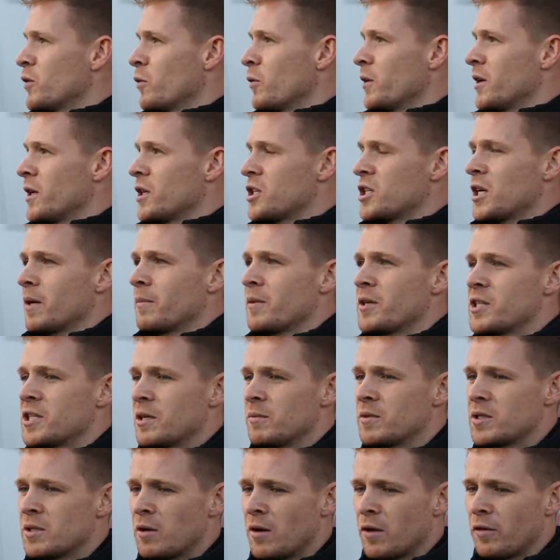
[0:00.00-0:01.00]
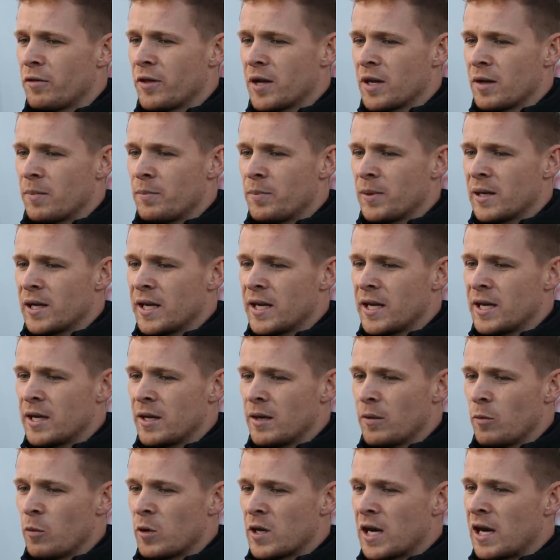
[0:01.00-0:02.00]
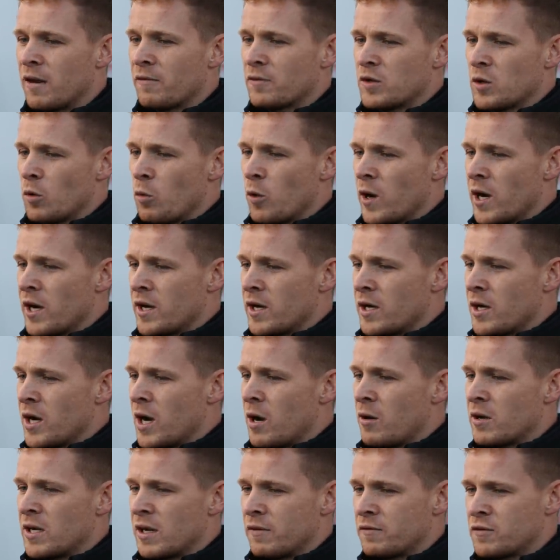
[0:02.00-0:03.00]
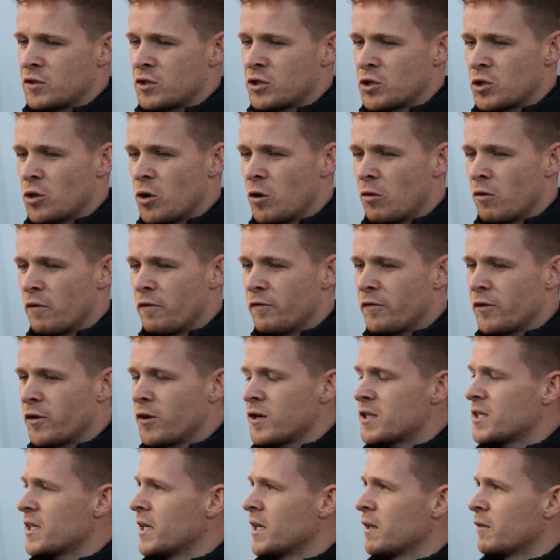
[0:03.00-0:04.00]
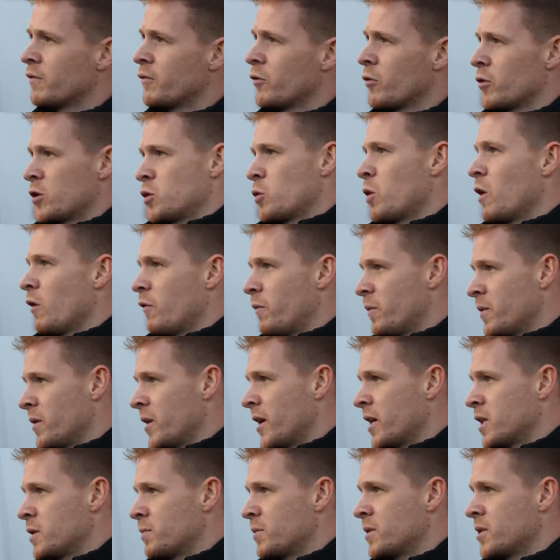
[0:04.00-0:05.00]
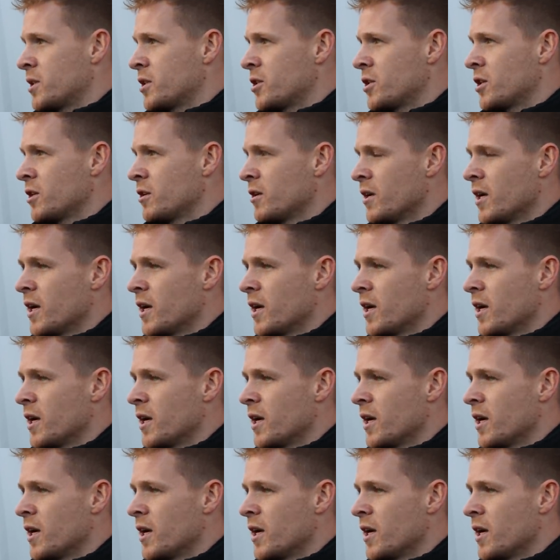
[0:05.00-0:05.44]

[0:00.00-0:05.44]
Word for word: to win the championship, so I think Billy would have to win and I would have to score a 13th or a 12th place position.